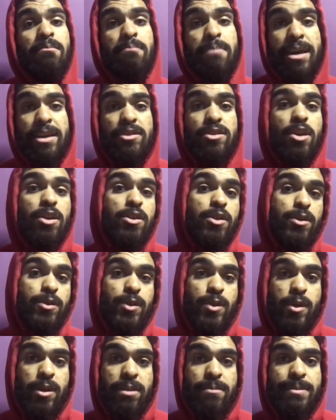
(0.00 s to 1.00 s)
based on your
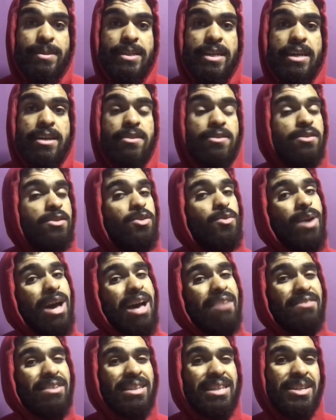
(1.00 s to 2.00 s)
circumstance, you
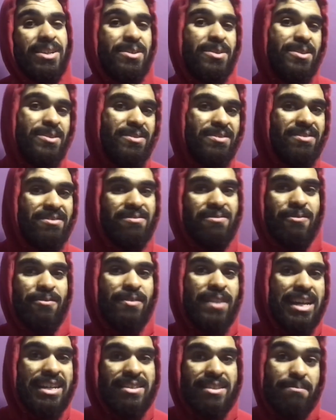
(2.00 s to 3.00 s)
have a little
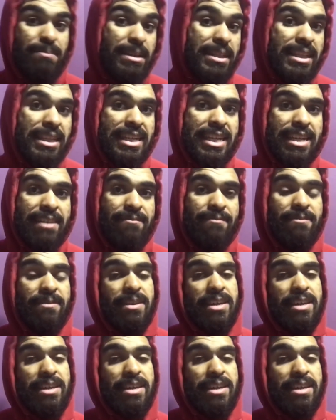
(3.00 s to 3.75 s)
flexibility.